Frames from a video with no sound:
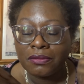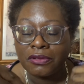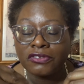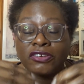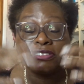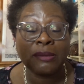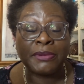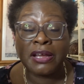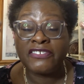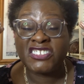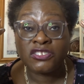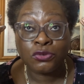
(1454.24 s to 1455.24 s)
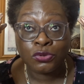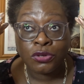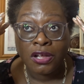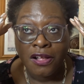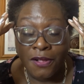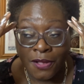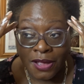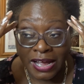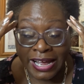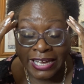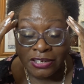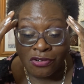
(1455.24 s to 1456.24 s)
Stress. I mean,
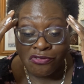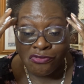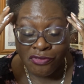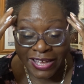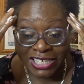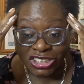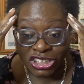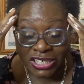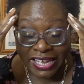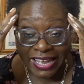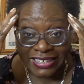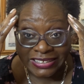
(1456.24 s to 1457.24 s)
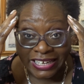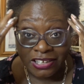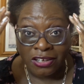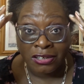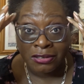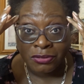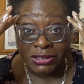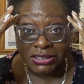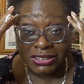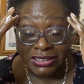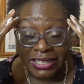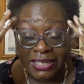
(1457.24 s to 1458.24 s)
I had a raging headache earlier on
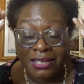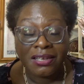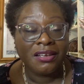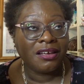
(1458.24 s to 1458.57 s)
today.